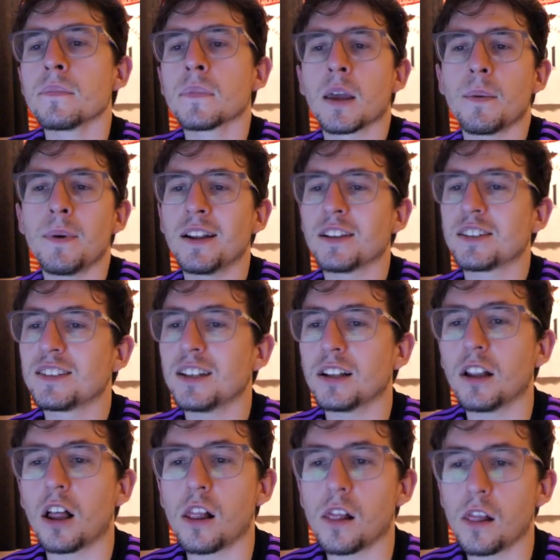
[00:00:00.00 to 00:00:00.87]
I mean, there's
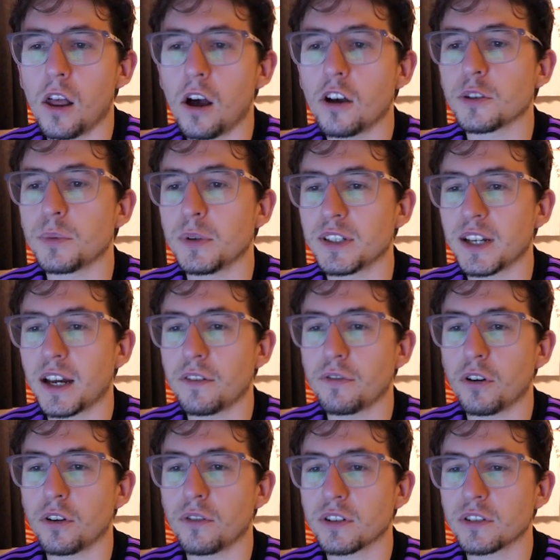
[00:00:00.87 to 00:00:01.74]
still a lot to be
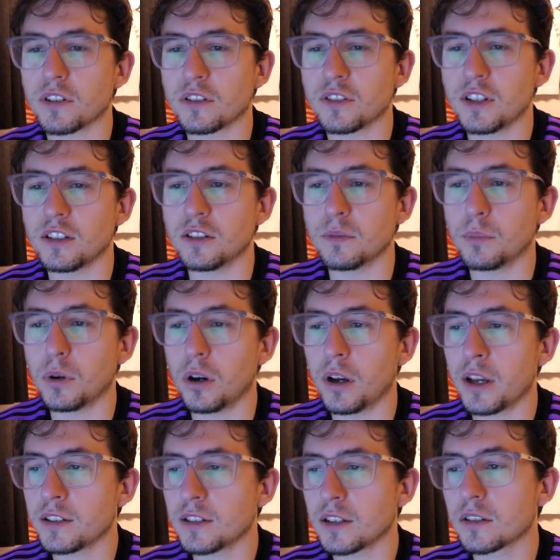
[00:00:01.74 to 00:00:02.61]
decided for the rest of the season,
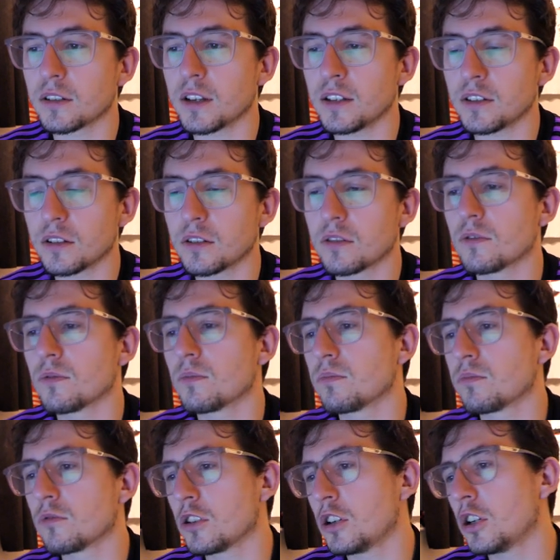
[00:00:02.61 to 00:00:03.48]
but it's a
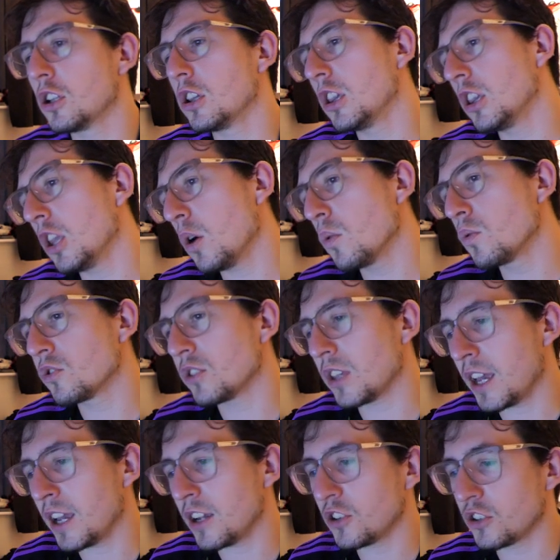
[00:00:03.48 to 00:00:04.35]

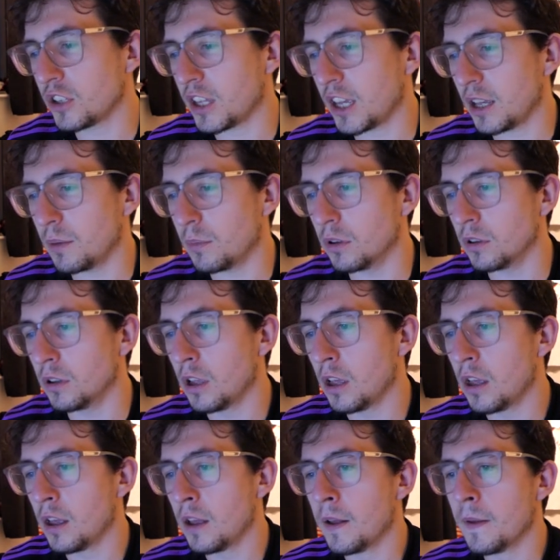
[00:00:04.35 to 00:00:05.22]
close-ish table.
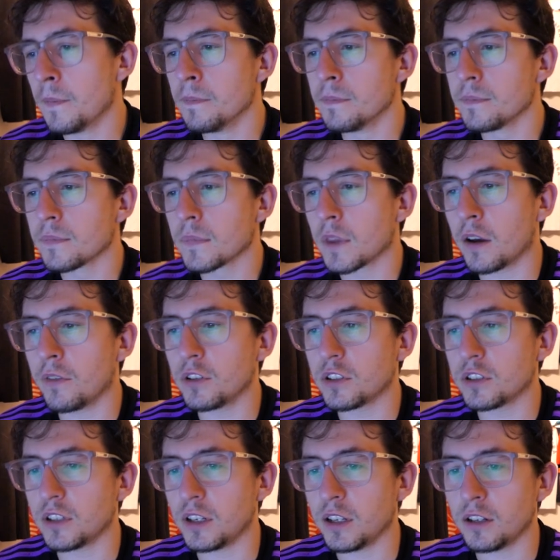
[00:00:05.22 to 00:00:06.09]

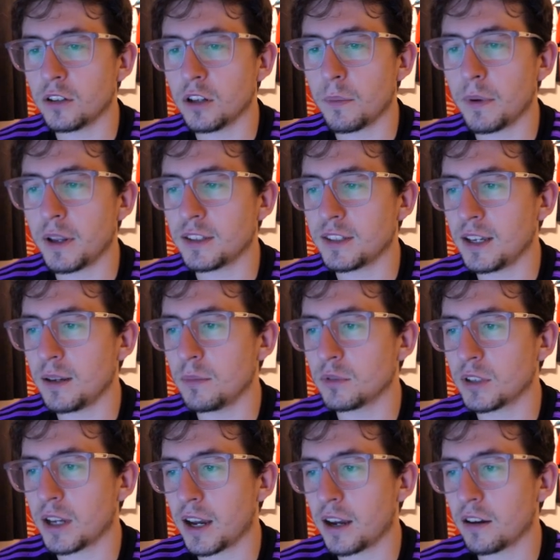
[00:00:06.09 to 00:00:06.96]
Obviously, not many
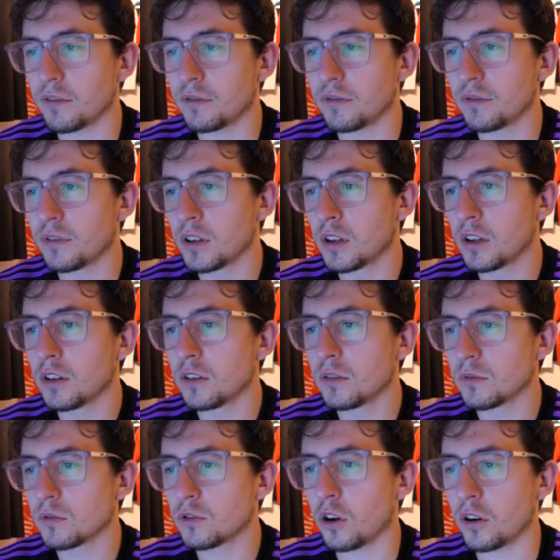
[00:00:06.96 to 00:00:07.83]
teams have
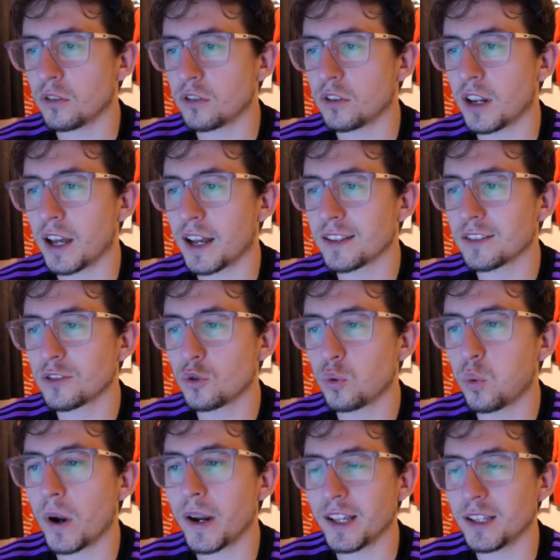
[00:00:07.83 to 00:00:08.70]
got into that
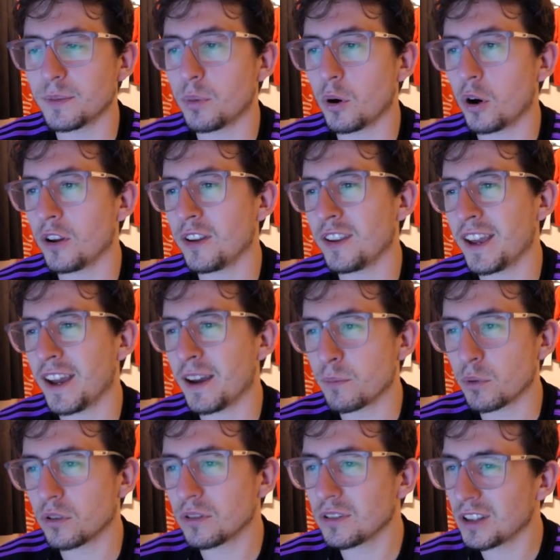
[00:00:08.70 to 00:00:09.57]
20th point
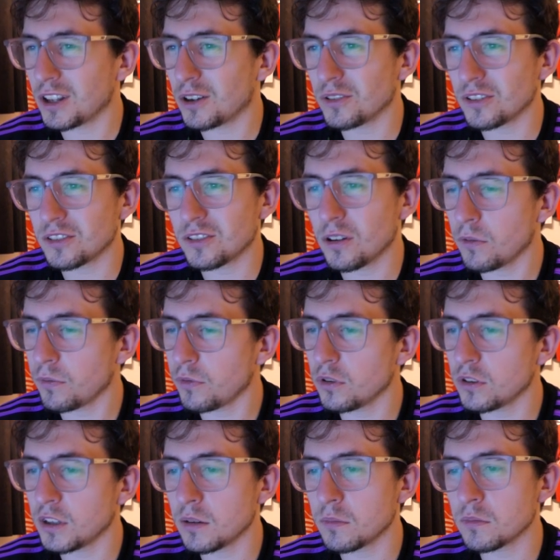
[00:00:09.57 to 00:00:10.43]
yet, but you know, there's still a
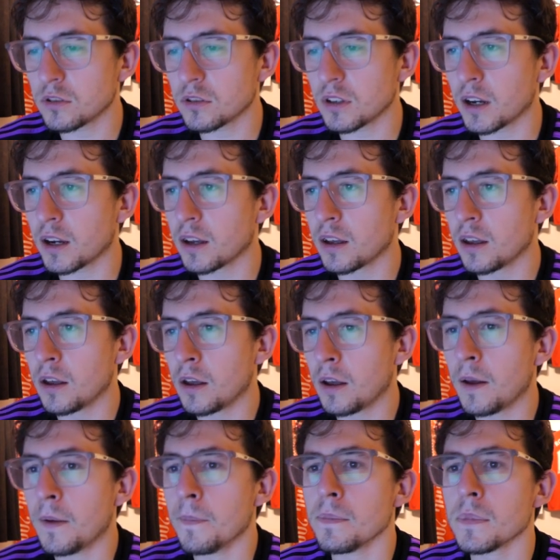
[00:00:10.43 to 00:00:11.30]
few teams that
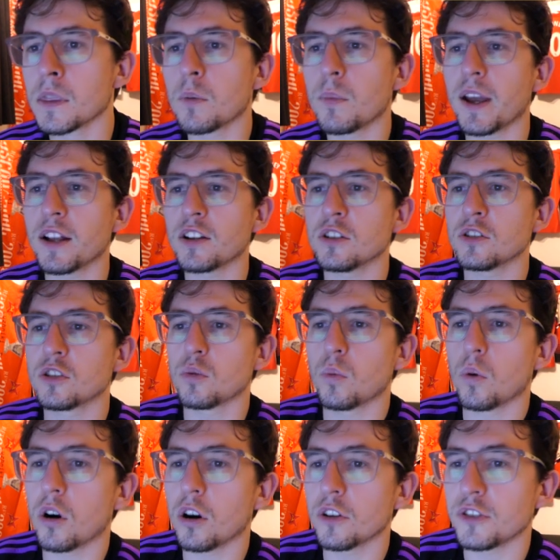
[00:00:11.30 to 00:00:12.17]
be edging
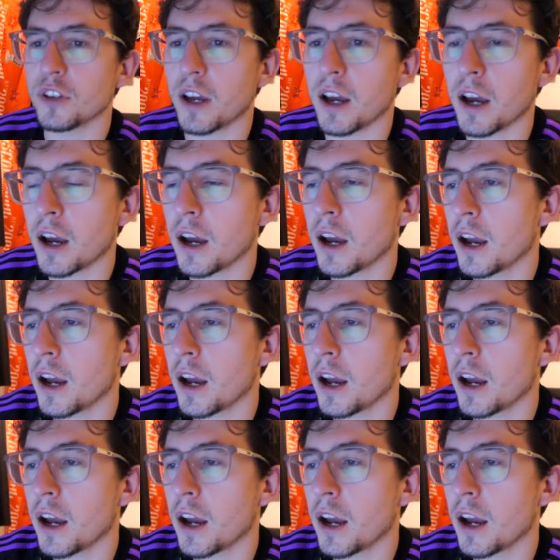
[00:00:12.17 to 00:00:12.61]
towards it.